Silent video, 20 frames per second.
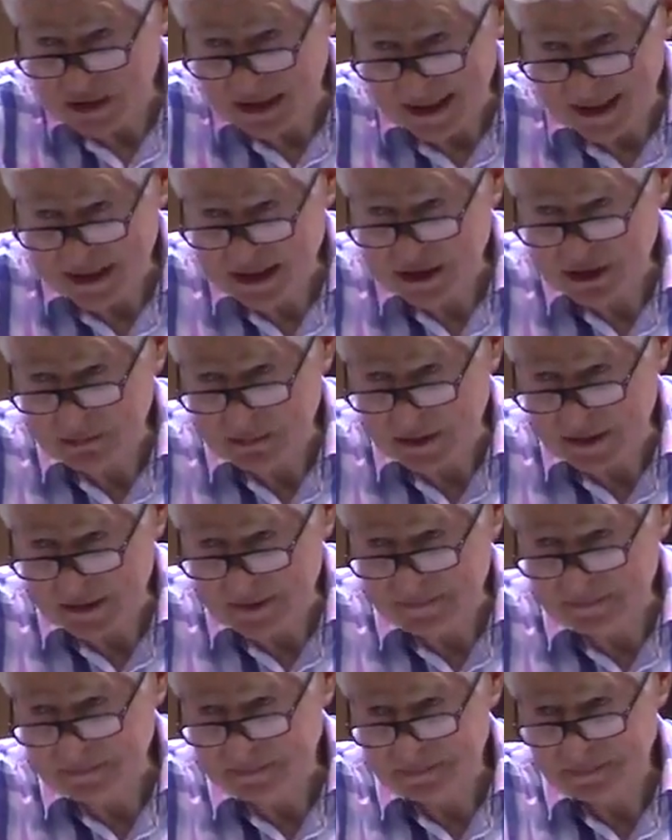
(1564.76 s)
a
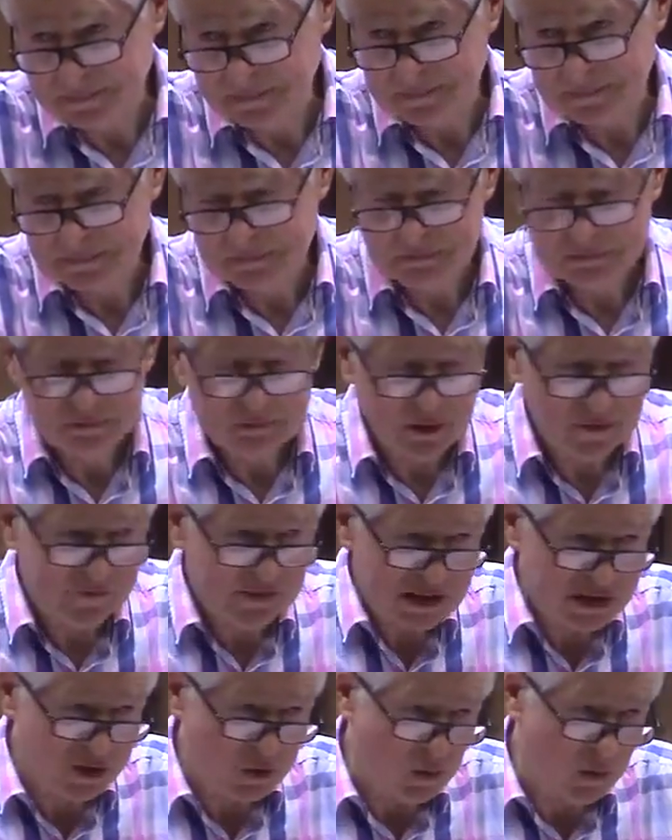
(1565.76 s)
lesbian
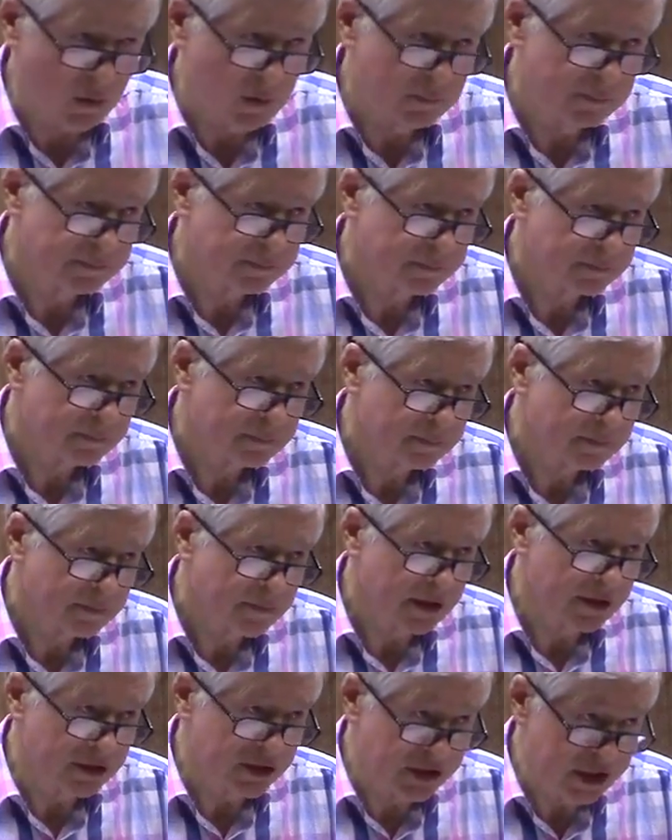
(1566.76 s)
professor
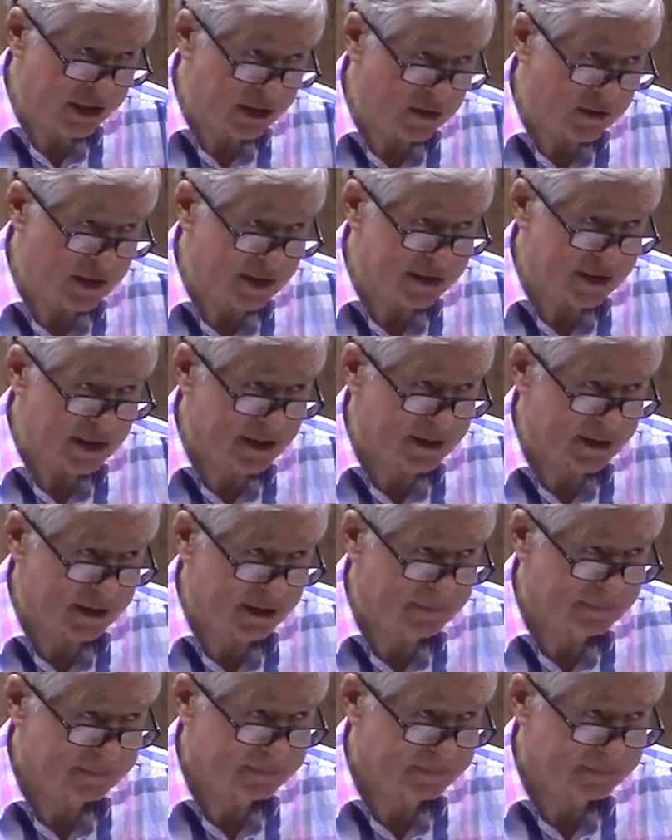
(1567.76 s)
and gender identity.